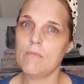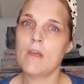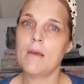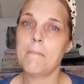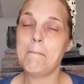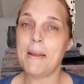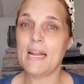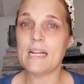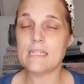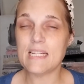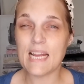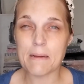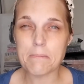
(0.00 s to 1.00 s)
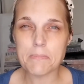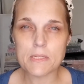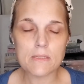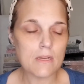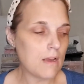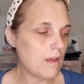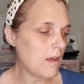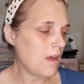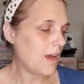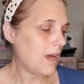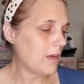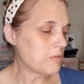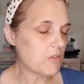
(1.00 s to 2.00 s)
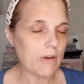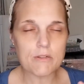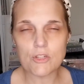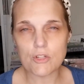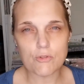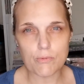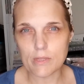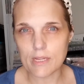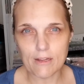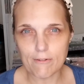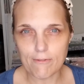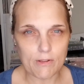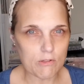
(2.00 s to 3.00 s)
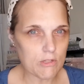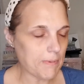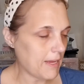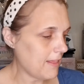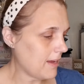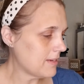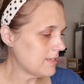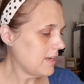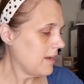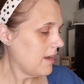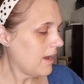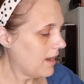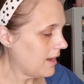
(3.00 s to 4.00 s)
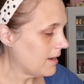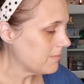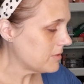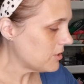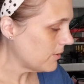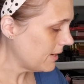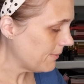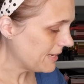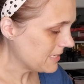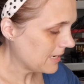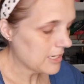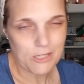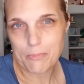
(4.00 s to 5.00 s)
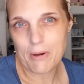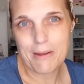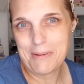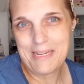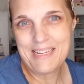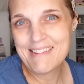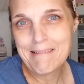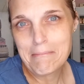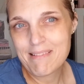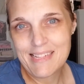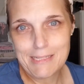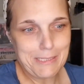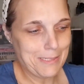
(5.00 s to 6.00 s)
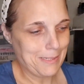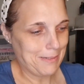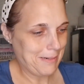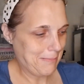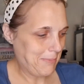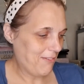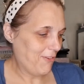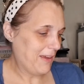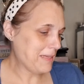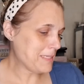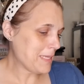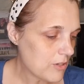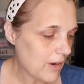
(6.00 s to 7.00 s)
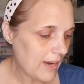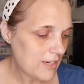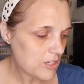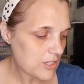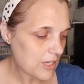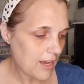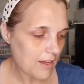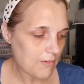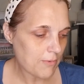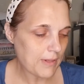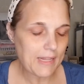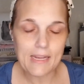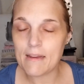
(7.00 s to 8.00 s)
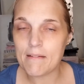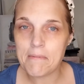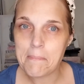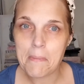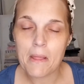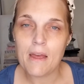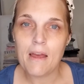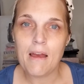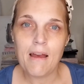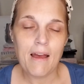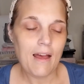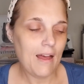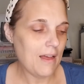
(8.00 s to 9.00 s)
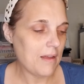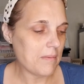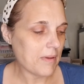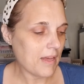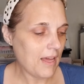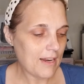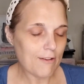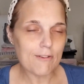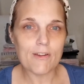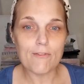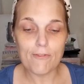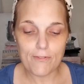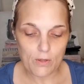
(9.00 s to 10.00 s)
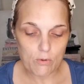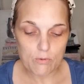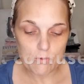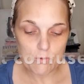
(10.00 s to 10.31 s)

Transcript: made attempts. So I was just really confused by that. So anyways, I should probably start on my face. I just got really kind of confused,